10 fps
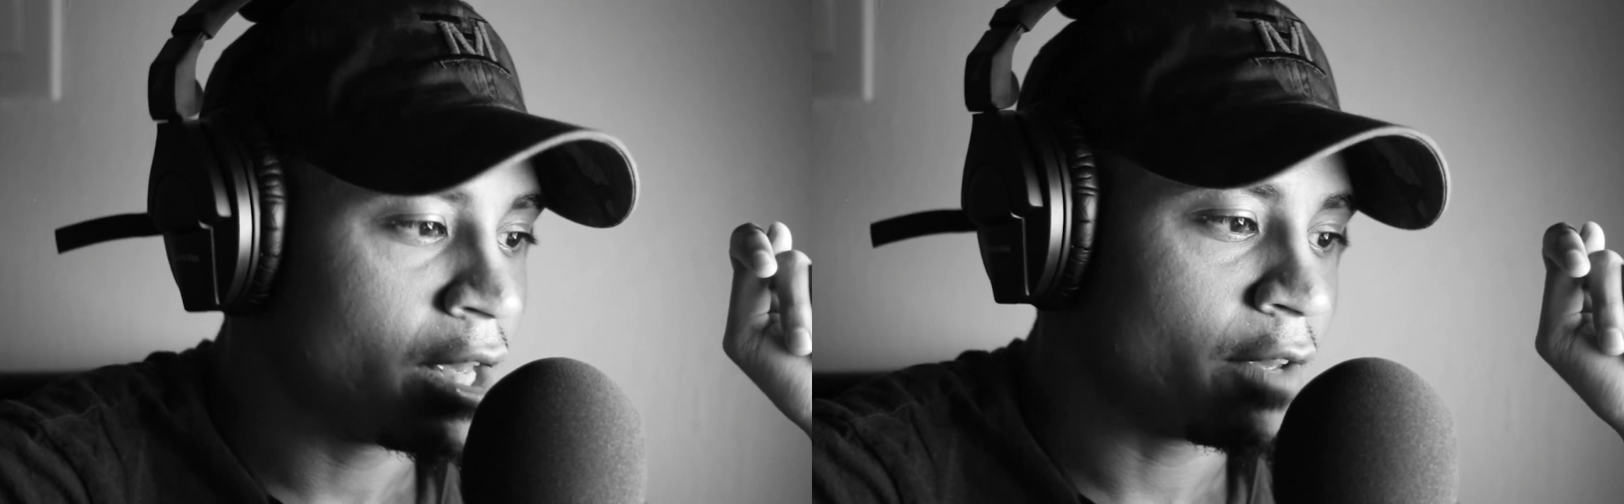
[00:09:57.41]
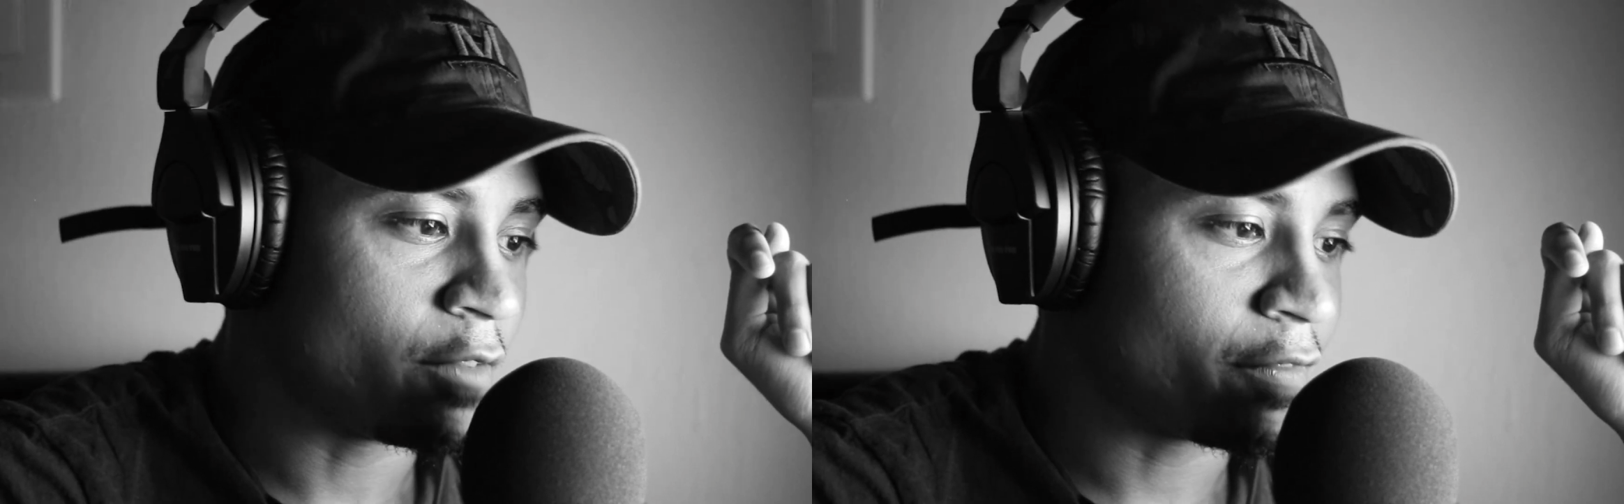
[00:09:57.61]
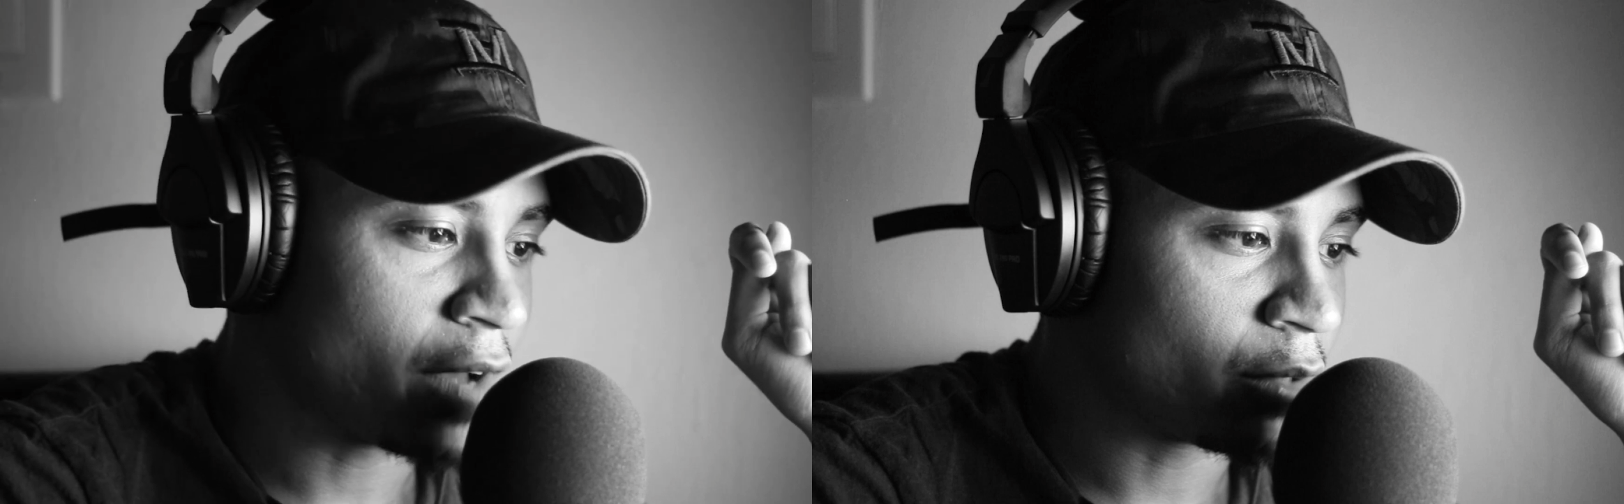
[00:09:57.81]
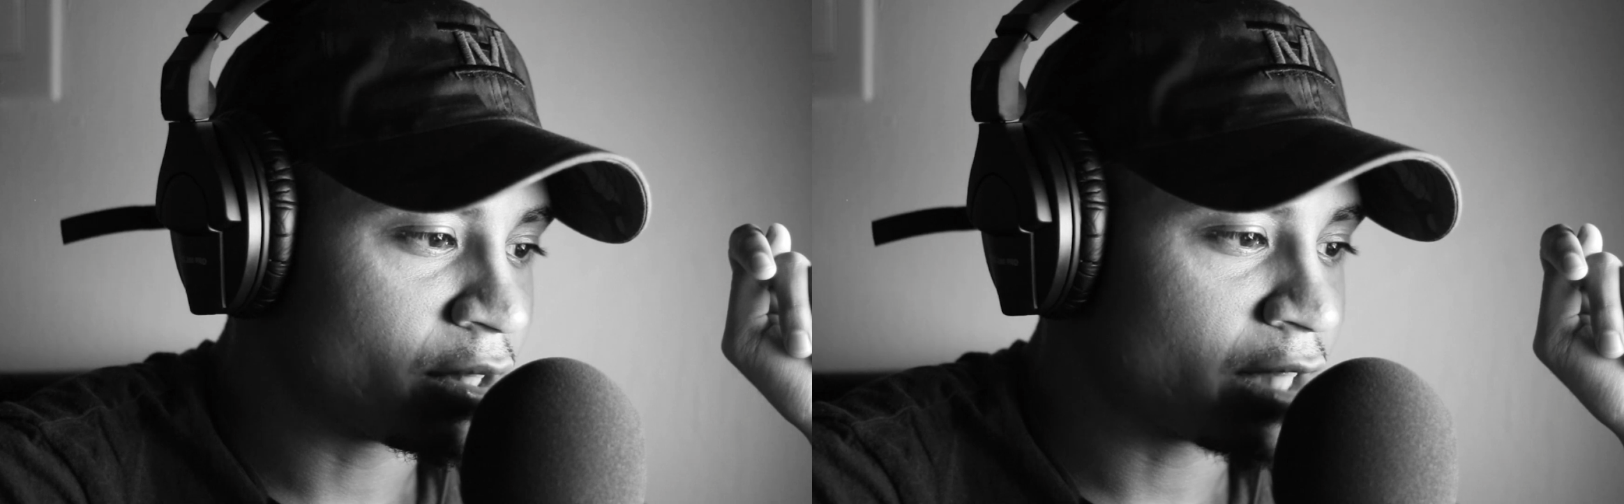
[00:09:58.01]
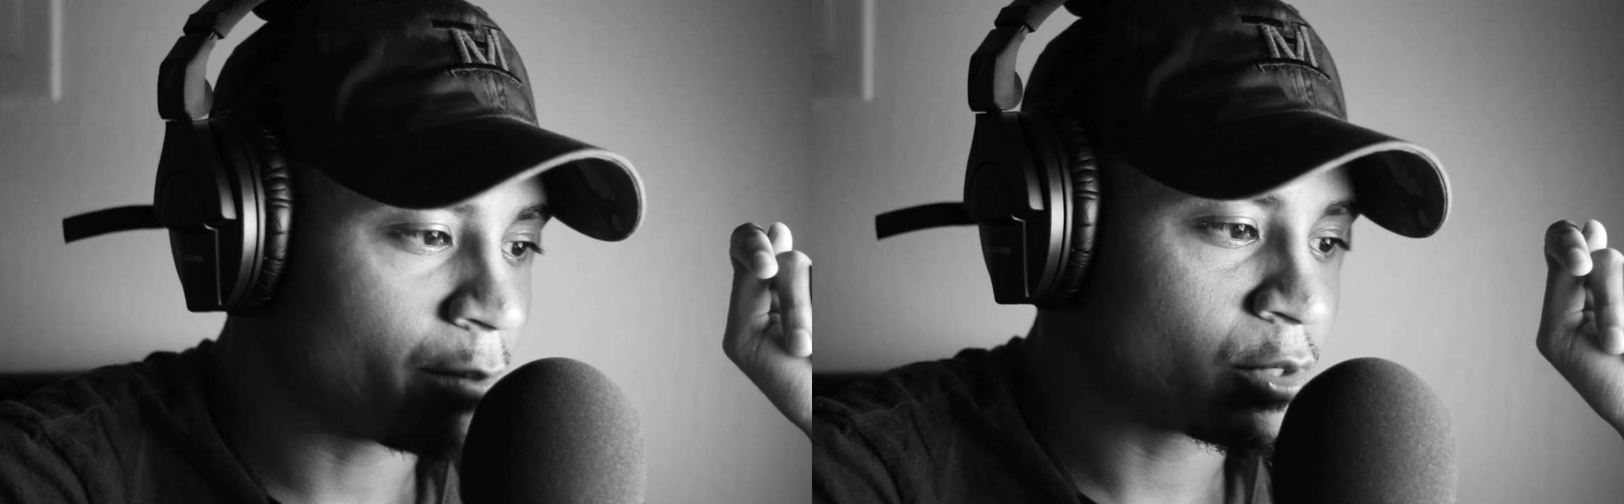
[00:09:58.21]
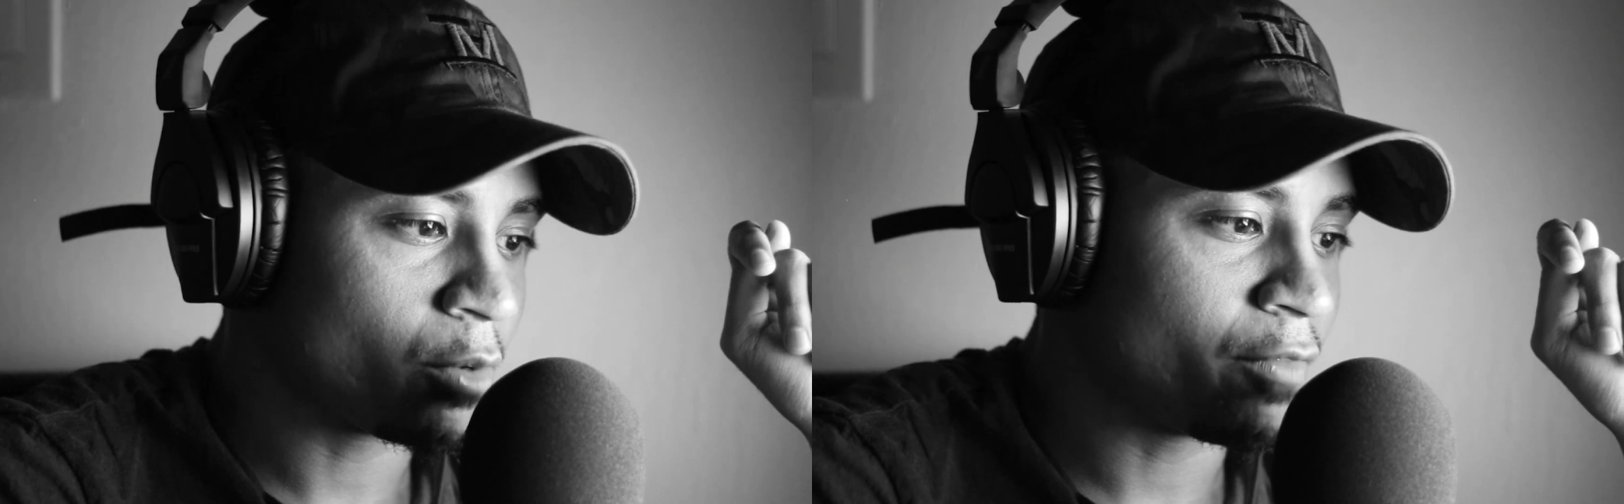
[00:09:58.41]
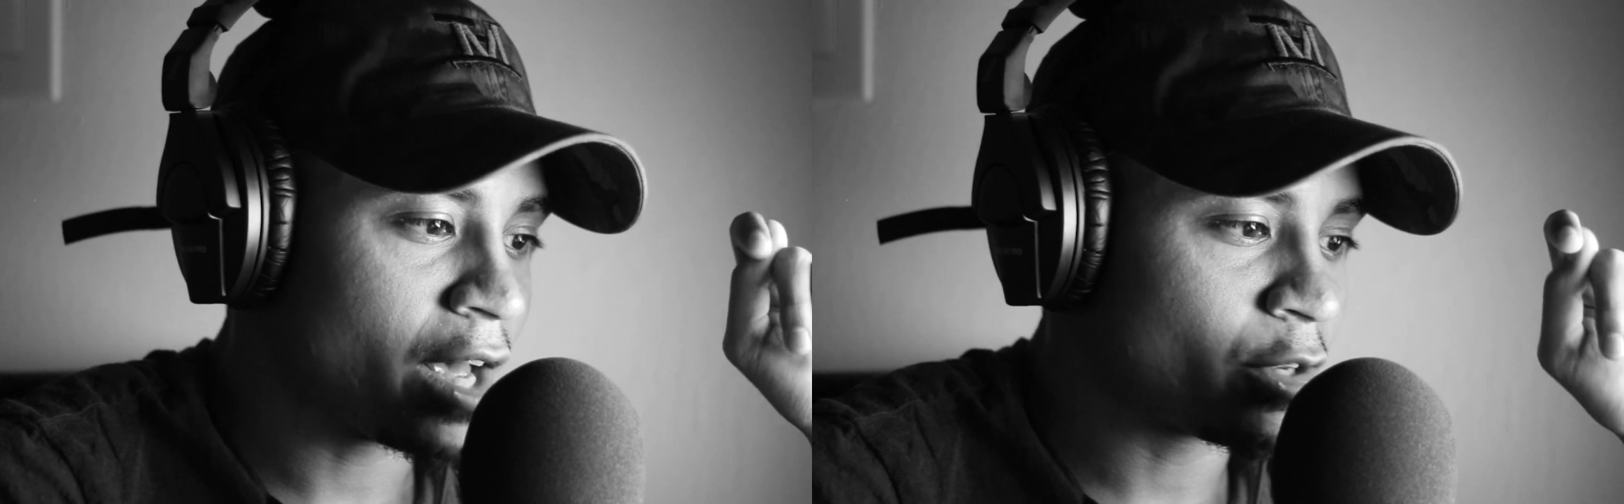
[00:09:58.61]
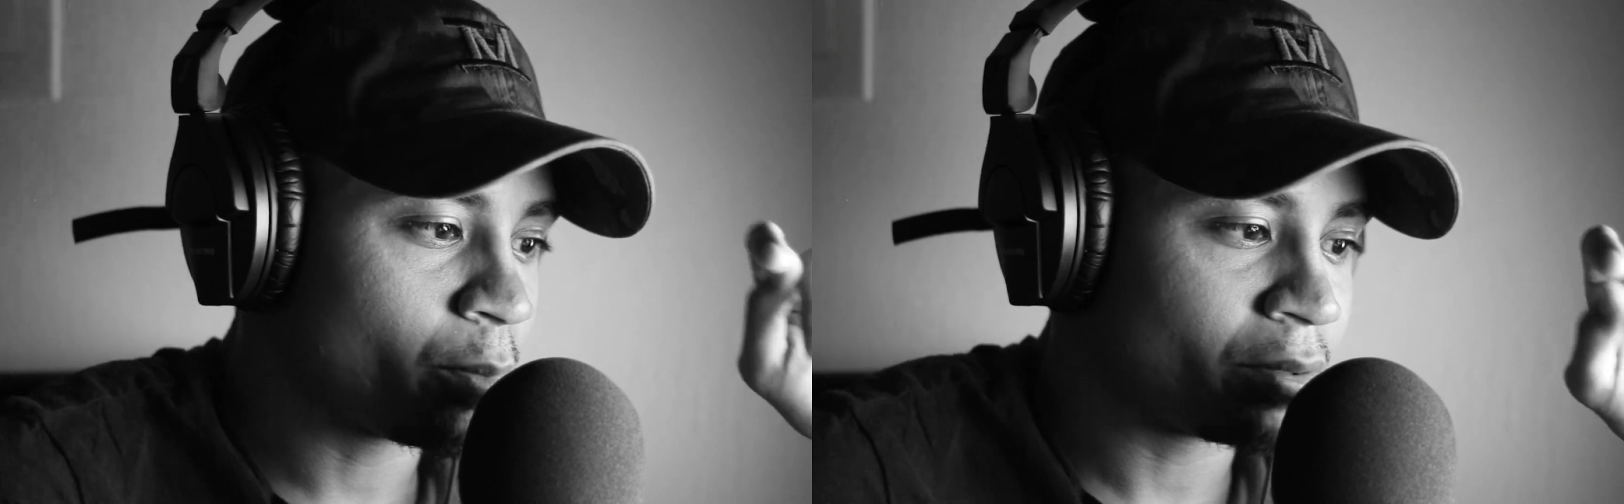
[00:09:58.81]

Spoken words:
If you found this episode value,